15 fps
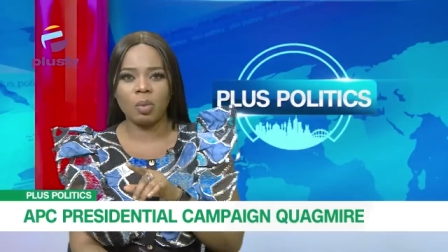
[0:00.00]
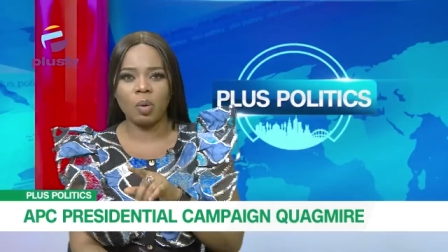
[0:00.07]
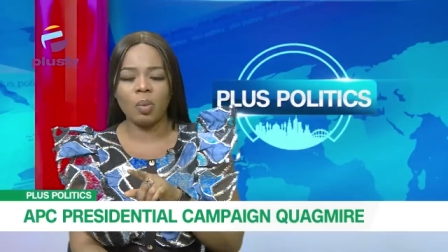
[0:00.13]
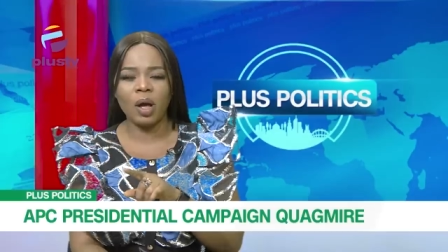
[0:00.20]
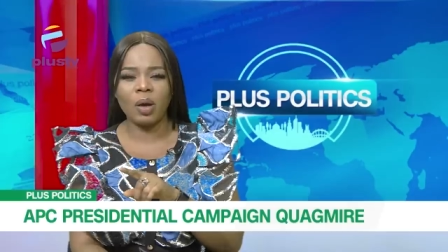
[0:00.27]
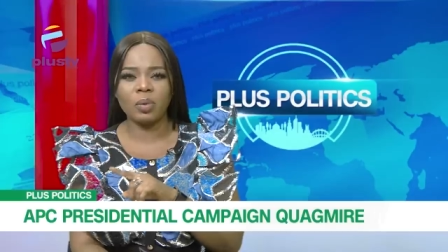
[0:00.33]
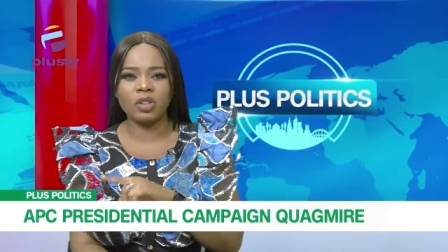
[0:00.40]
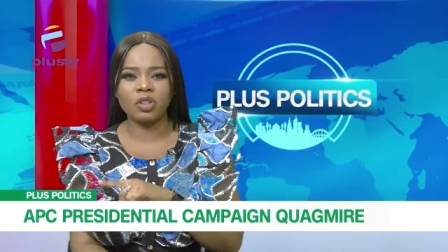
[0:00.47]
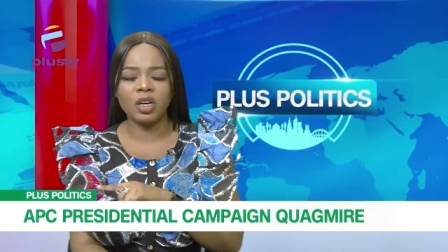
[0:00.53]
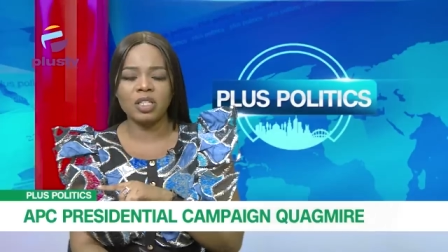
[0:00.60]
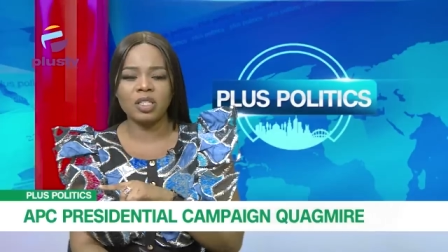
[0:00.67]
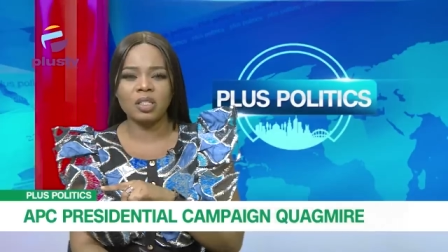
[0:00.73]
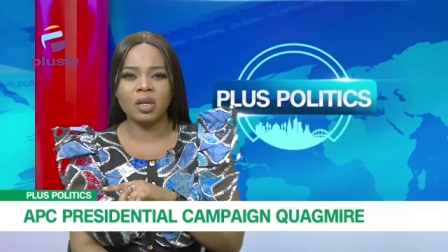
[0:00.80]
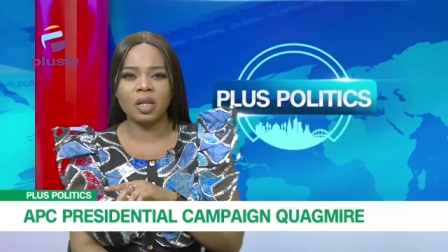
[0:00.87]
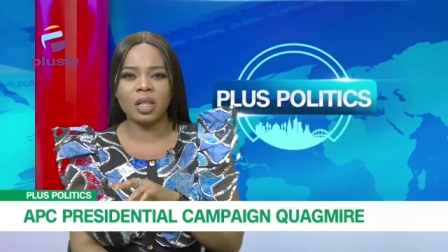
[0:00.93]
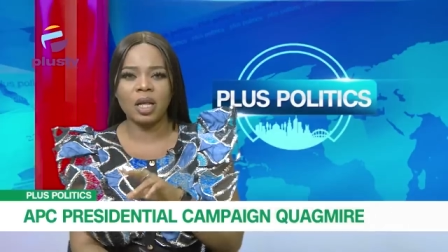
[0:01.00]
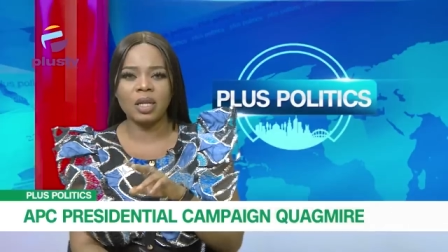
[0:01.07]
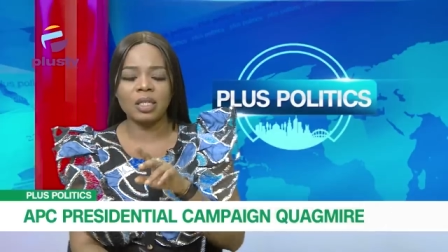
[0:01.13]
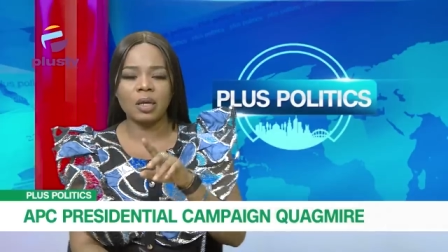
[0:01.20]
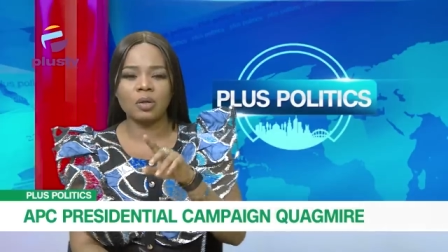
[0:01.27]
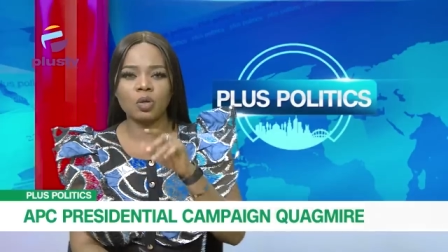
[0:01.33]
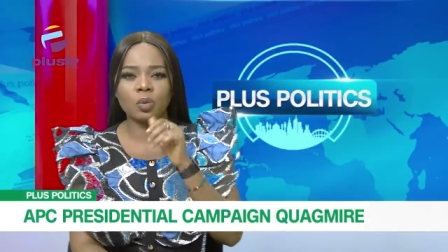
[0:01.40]
But while we try to sort
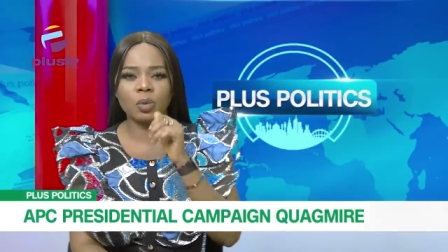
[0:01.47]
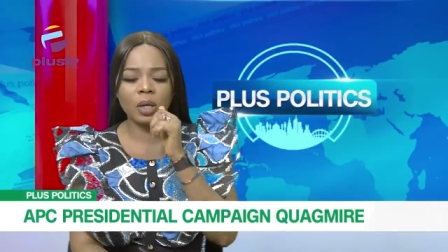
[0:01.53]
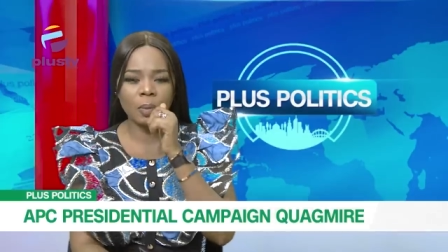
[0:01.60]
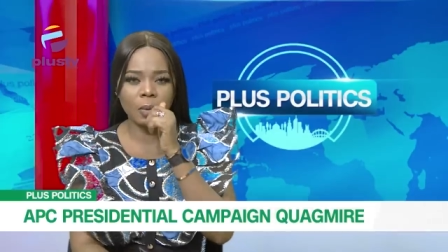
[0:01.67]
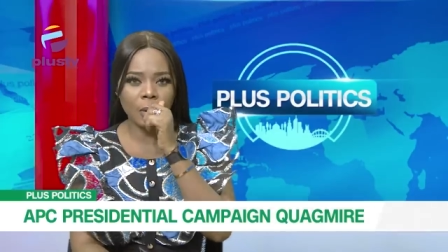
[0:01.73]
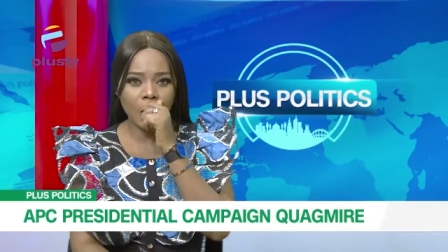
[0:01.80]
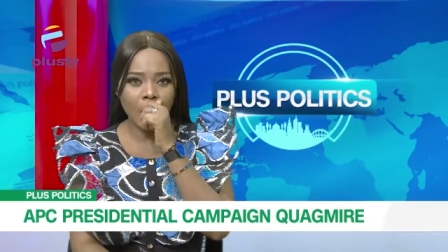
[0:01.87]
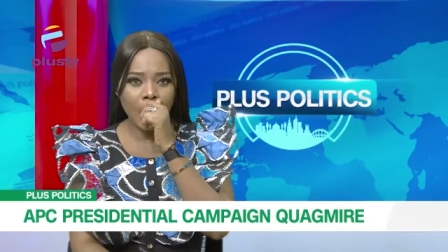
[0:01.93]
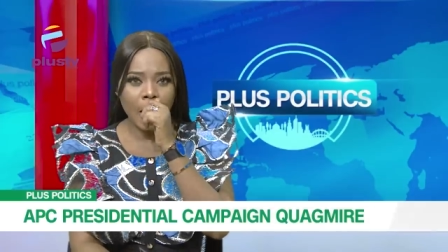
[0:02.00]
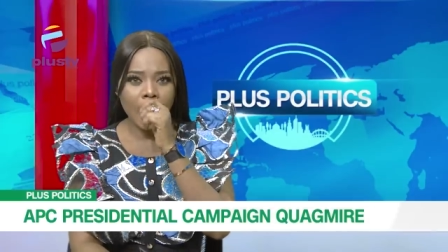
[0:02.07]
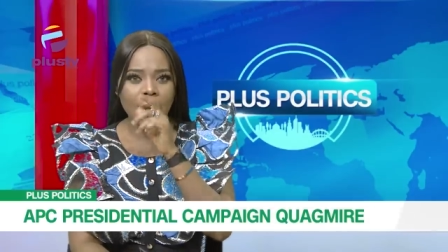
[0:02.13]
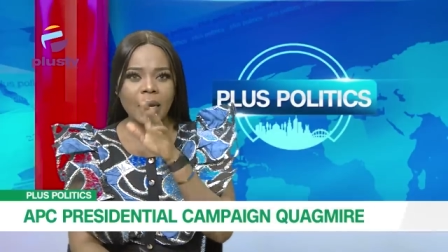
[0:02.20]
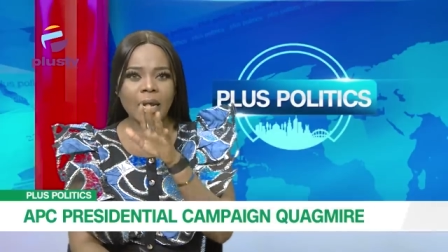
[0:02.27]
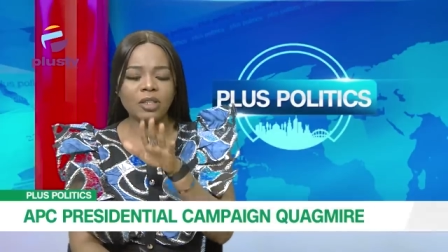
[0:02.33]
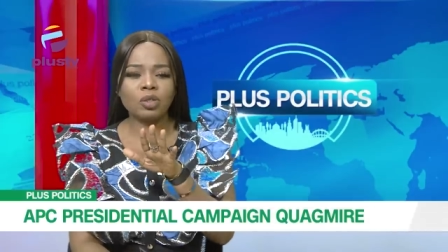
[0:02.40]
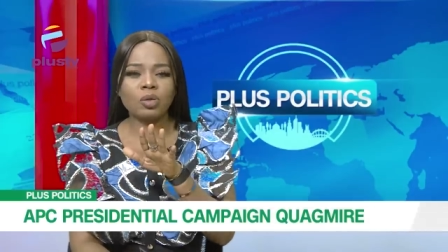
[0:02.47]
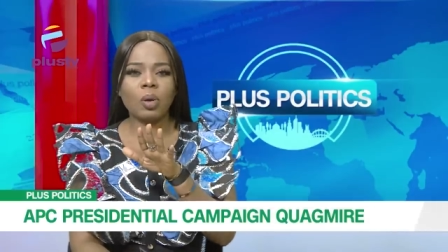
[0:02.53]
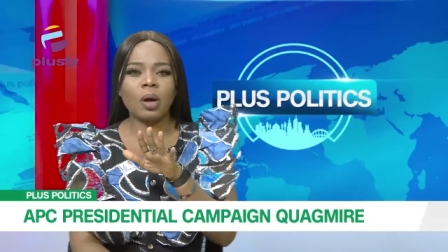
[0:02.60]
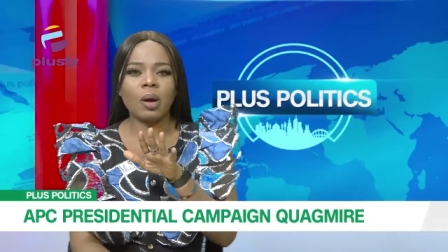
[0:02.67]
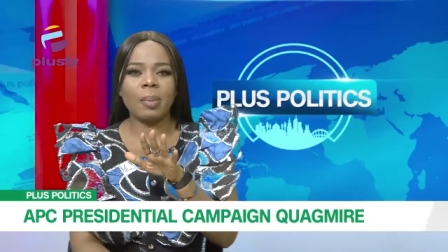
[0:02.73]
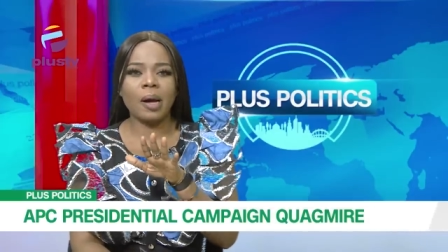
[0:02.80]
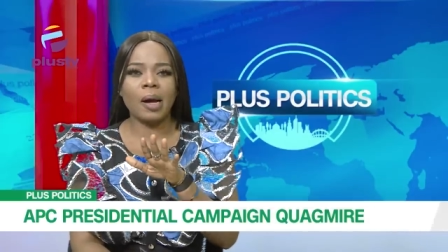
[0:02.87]
that out, Opunabor, let's
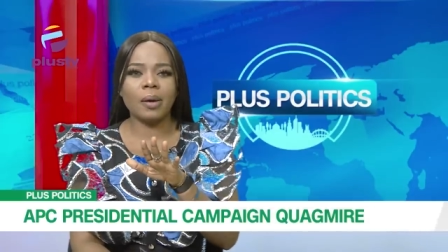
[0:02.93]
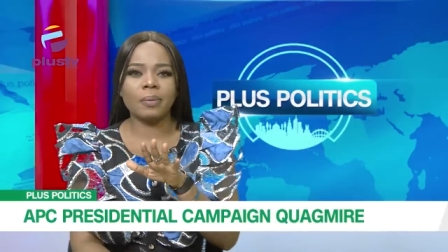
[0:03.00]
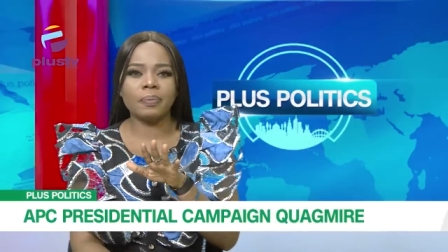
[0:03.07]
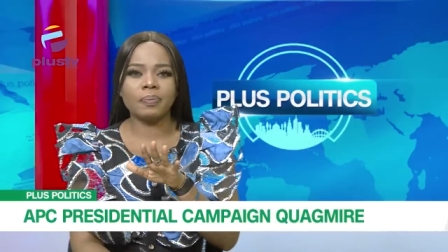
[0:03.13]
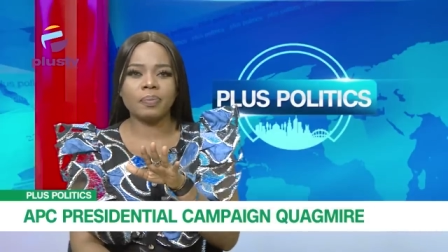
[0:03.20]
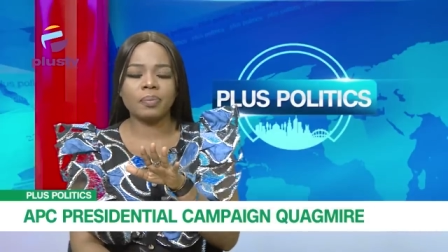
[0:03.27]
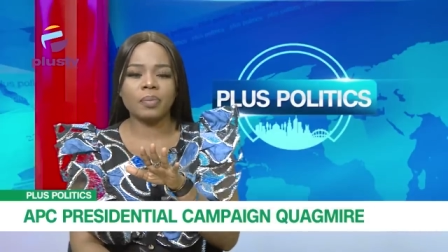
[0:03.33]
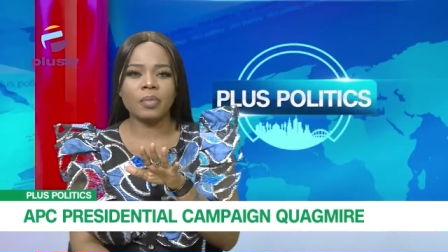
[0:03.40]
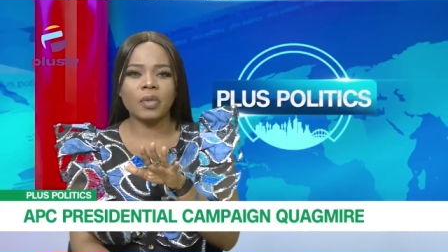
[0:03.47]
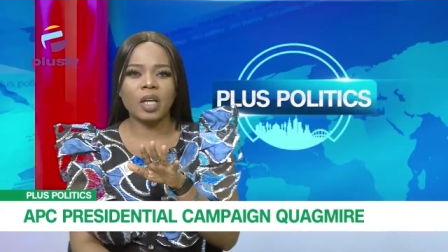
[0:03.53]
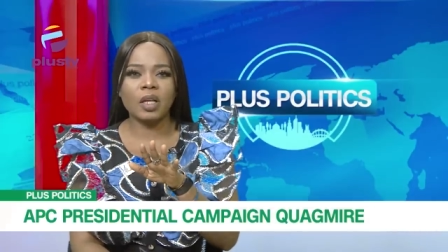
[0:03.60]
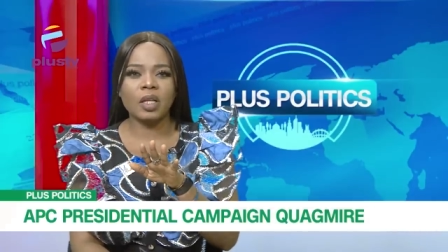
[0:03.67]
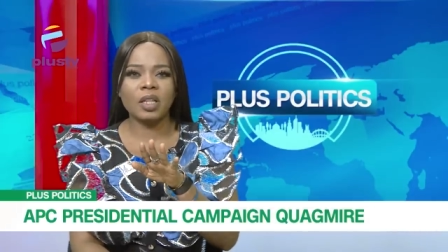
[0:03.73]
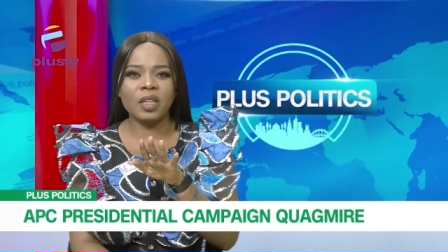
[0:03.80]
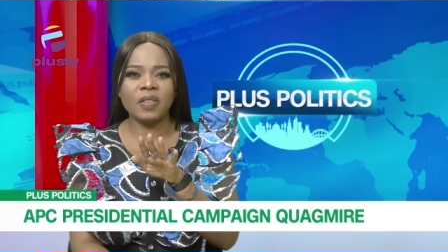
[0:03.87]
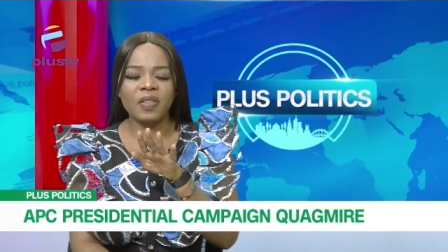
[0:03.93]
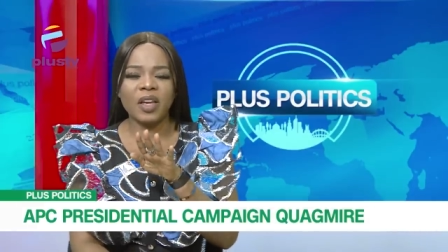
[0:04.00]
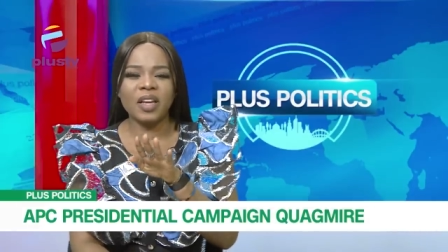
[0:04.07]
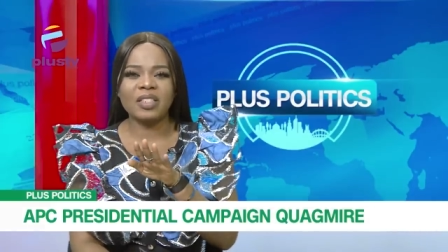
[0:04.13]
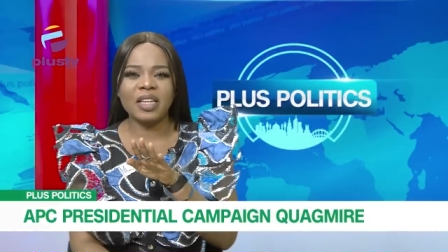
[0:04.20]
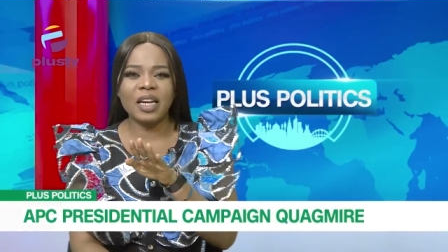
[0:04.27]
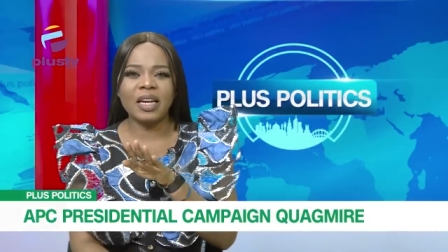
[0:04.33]
talk about the
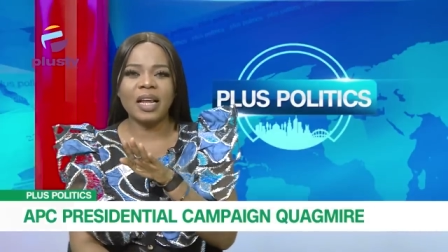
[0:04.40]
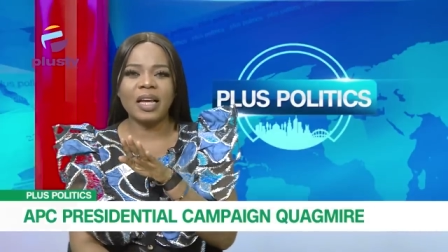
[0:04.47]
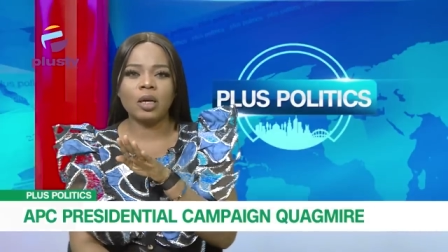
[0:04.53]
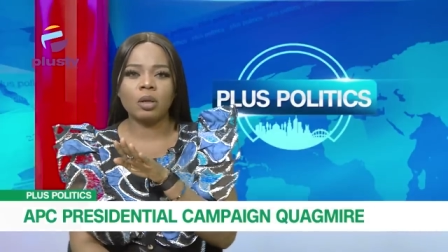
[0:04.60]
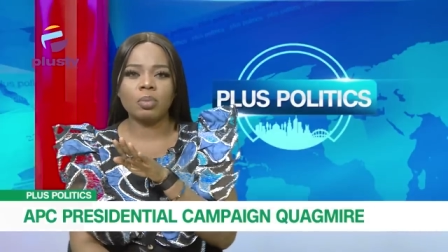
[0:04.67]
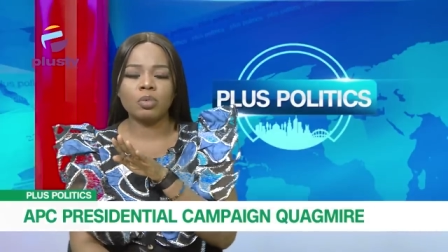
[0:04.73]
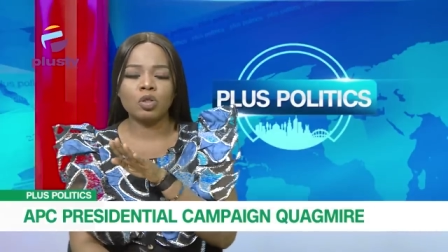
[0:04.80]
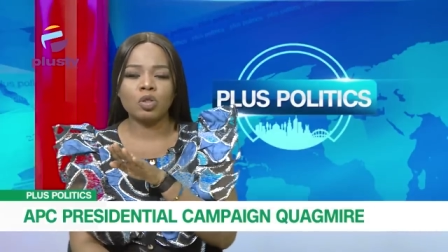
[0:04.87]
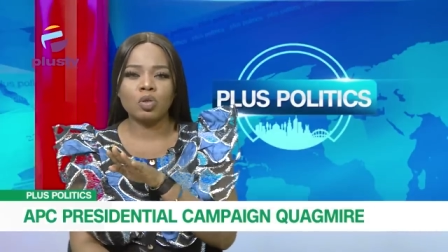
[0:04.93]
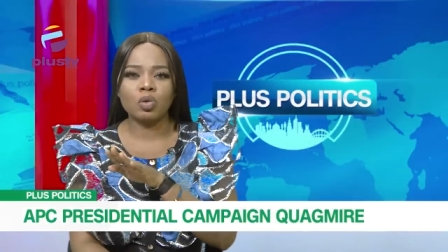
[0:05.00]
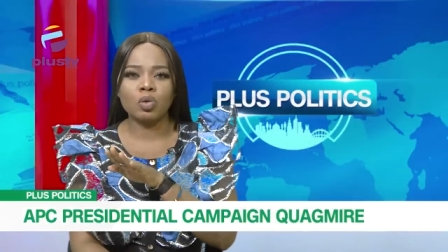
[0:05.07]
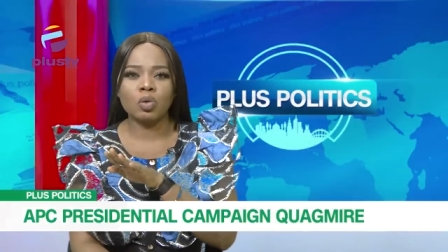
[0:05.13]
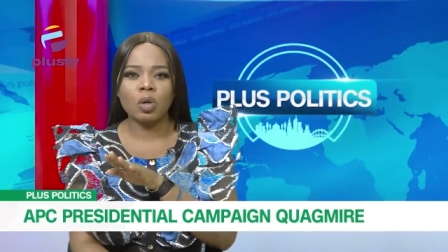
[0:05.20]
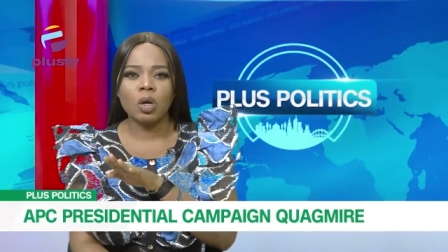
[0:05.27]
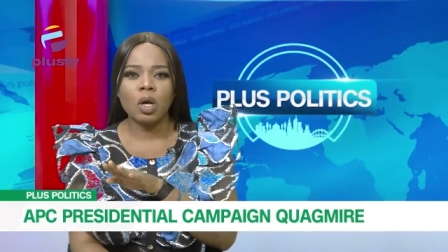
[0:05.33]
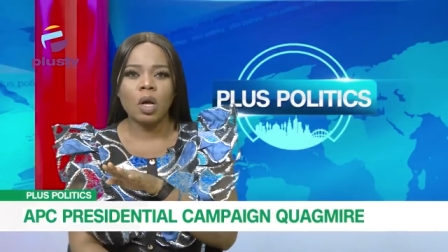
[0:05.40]
things that led up to